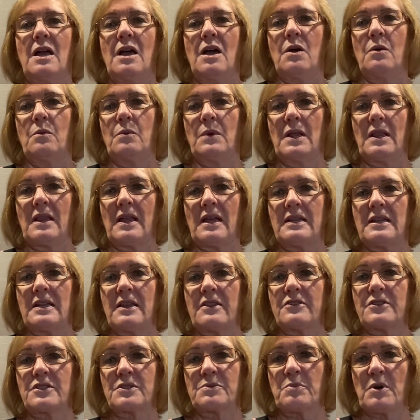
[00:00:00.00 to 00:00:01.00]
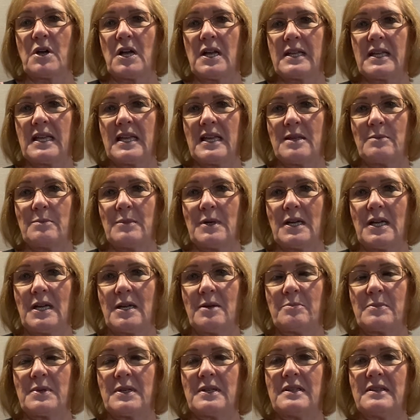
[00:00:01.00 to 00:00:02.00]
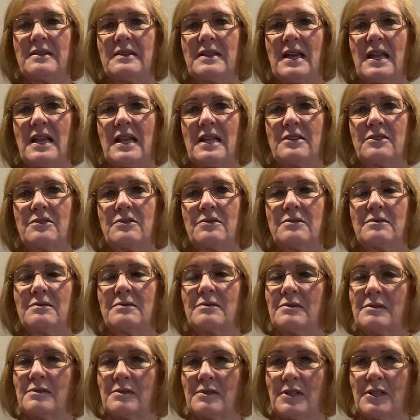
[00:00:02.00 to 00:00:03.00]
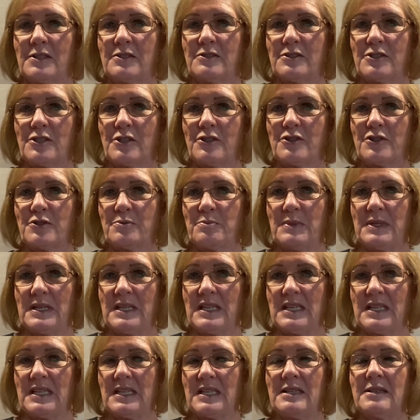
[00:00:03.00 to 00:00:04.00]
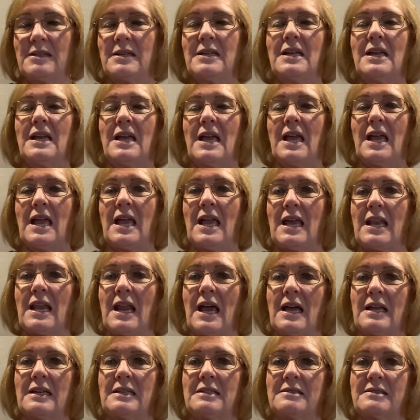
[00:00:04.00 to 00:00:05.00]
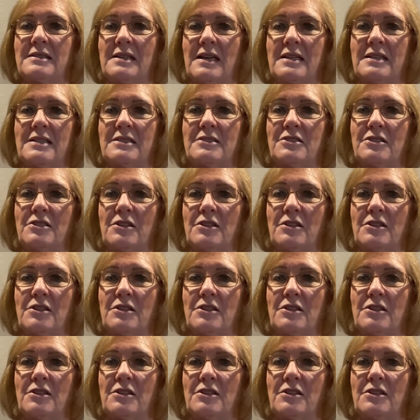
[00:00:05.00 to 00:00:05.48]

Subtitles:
Well, another spot came up that had concerned me, and I decided to